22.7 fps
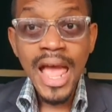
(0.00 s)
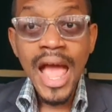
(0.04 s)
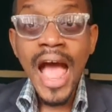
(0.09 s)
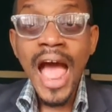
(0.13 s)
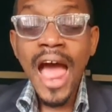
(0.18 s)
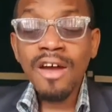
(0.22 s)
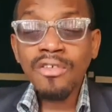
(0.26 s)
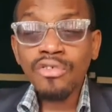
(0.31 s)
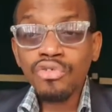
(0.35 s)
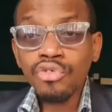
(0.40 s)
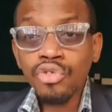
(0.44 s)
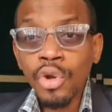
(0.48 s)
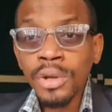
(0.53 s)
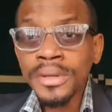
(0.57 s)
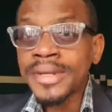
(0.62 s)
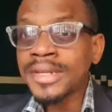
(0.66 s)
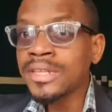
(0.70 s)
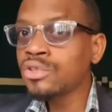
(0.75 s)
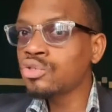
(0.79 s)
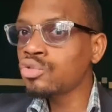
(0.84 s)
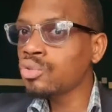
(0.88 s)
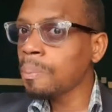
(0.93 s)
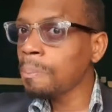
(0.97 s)
And run
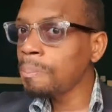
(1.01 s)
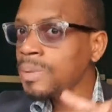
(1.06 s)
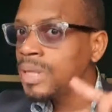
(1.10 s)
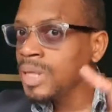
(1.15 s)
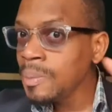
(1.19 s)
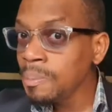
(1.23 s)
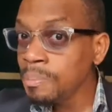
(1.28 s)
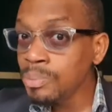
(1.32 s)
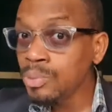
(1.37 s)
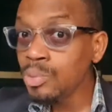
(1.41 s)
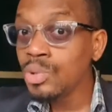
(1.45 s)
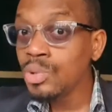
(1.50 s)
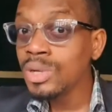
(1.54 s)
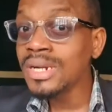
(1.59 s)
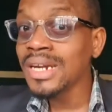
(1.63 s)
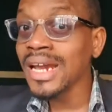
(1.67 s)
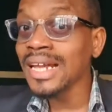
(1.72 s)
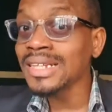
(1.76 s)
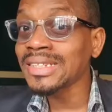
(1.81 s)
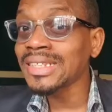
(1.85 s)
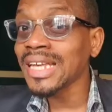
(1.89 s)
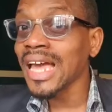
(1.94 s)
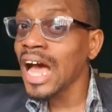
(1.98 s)
it to people
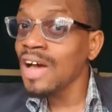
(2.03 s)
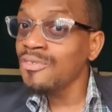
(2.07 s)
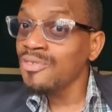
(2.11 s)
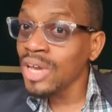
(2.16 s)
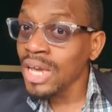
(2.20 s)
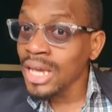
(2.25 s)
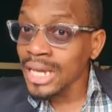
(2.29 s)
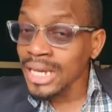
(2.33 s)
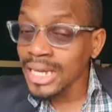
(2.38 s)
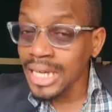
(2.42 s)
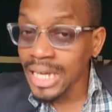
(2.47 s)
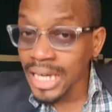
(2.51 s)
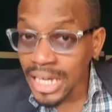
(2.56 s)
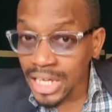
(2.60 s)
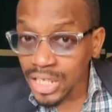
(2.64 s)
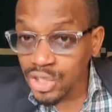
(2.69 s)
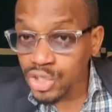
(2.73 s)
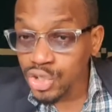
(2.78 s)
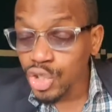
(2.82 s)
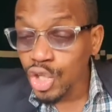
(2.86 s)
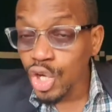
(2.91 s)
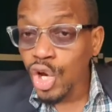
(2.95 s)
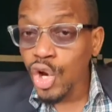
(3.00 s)
that have
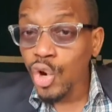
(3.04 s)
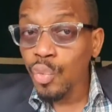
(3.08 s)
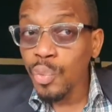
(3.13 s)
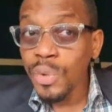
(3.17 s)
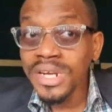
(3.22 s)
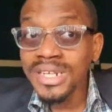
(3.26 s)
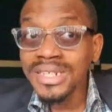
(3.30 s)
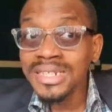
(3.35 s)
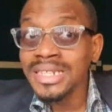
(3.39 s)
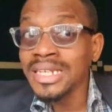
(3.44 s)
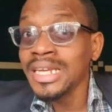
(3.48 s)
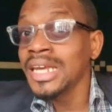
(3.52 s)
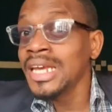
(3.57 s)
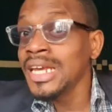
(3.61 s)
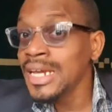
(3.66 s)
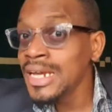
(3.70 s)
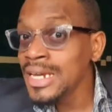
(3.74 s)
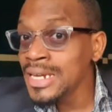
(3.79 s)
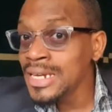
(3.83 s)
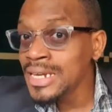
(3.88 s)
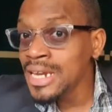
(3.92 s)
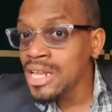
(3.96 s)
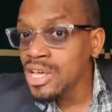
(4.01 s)
engaged with the
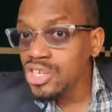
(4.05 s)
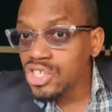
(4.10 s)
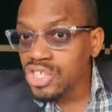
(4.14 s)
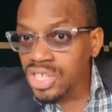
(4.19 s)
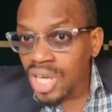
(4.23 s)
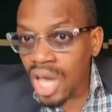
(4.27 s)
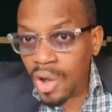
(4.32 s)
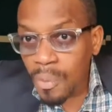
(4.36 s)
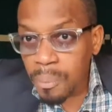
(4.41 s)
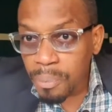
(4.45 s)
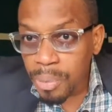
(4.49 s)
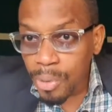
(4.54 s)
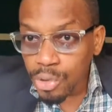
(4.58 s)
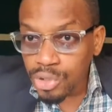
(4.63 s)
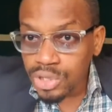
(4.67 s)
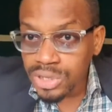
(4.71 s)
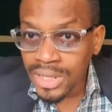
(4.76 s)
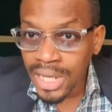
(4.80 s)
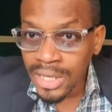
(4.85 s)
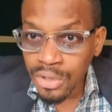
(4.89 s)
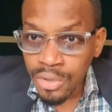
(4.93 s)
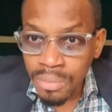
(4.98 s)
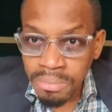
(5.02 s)
initial post
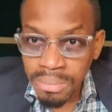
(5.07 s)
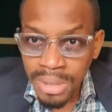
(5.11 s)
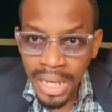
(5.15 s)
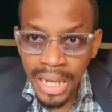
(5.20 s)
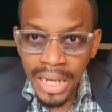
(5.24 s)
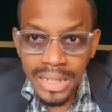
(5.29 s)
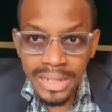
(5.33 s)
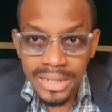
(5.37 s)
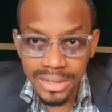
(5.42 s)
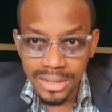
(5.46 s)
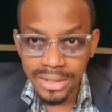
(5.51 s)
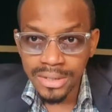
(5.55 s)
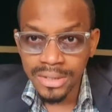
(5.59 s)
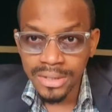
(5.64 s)
that you made.